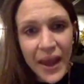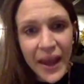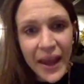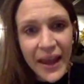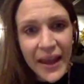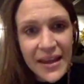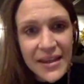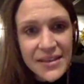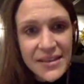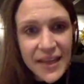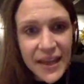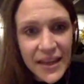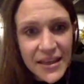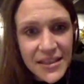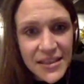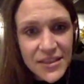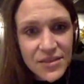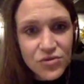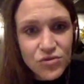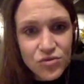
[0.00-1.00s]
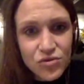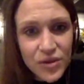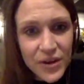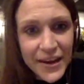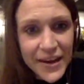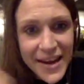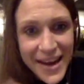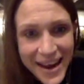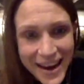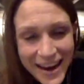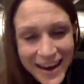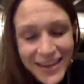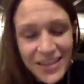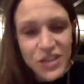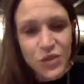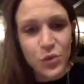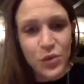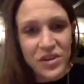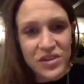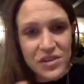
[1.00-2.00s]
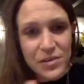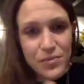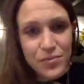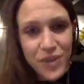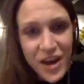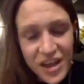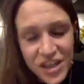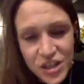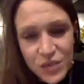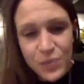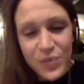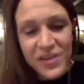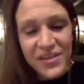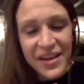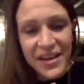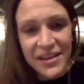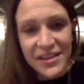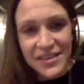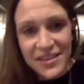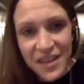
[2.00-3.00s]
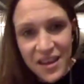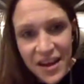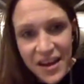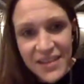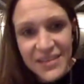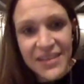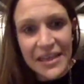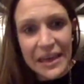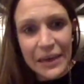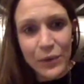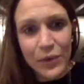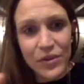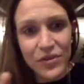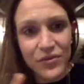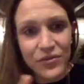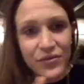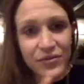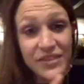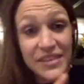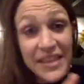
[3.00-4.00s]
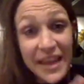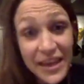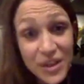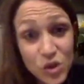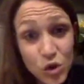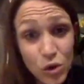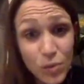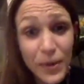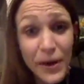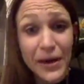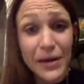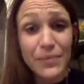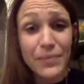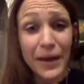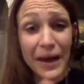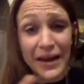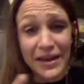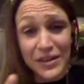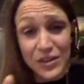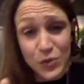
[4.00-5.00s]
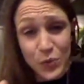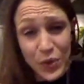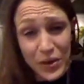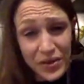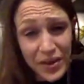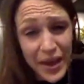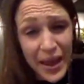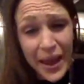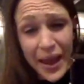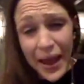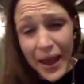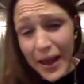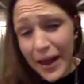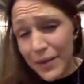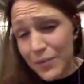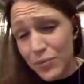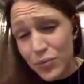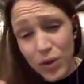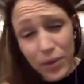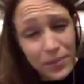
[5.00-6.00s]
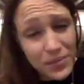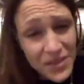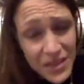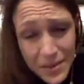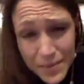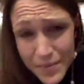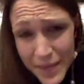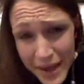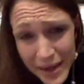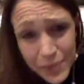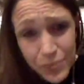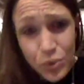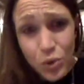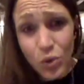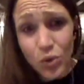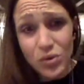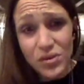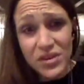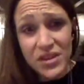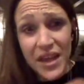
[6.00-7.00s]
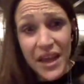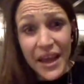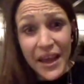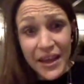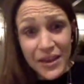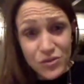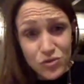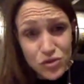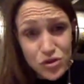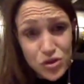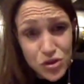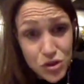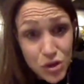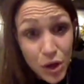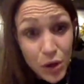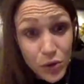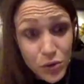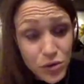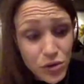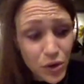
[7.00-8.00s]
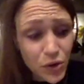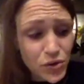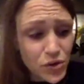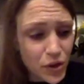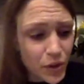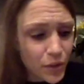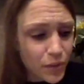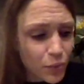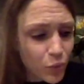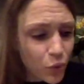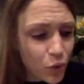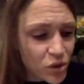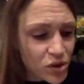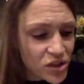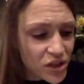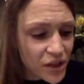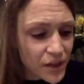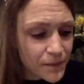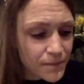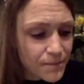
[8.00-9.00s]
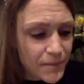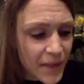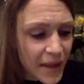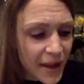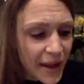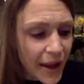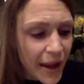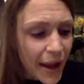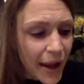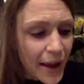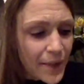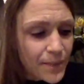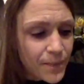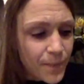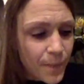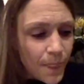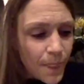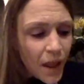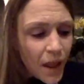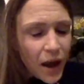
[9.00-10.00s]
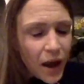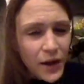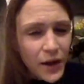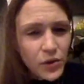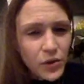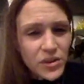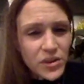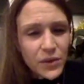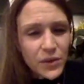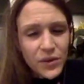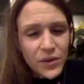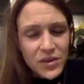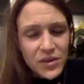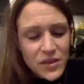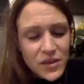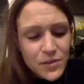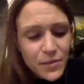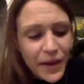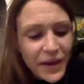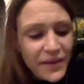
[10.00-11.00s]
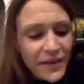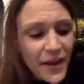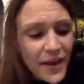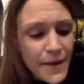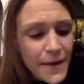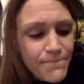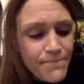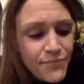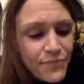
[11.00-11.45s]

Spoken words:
is linked with depression, with anxiety, with sex hormone imbalance, with problems in the menopause. So important. I also wanted to explain that